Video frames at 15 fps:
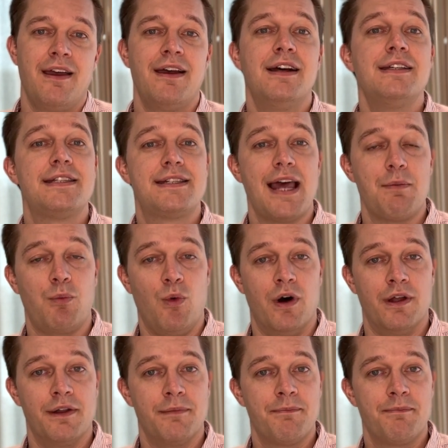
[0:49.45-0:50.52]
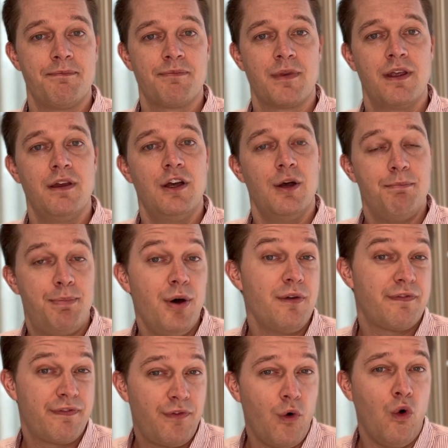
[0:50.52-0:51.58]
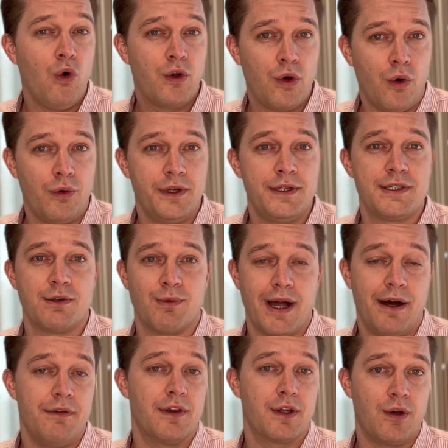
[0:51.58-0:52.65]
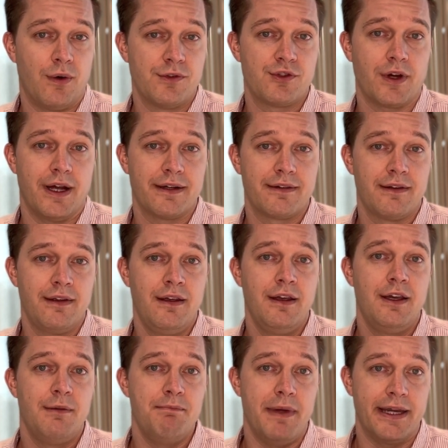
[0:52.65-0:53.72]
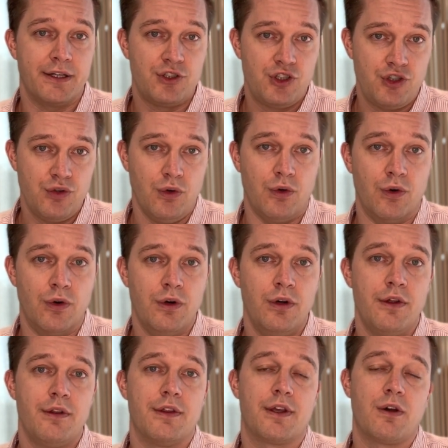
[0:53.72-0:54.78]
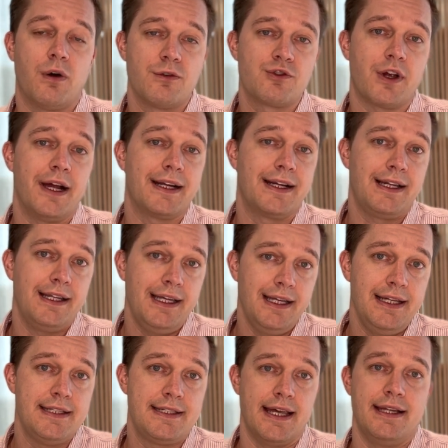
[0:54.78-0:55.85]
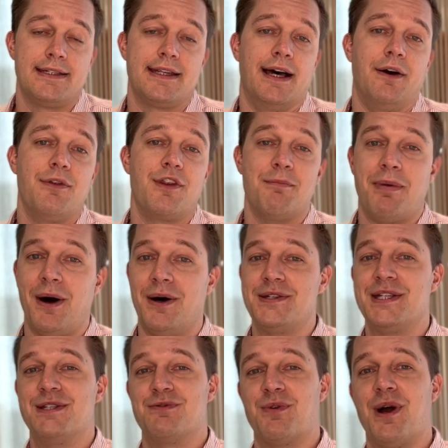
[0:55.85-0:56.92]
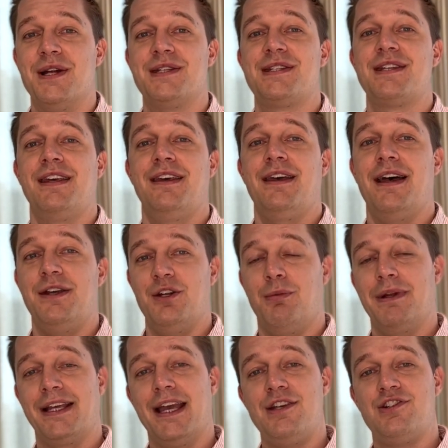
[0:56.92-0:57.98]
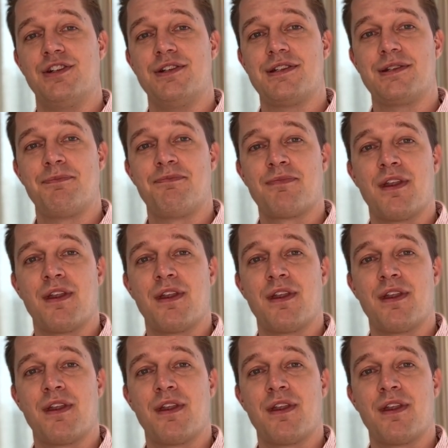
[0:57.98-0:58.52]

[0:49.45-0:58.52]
Step one, put four corners around the contract. Make sure the contract clearly sets out the party's rights and obligations.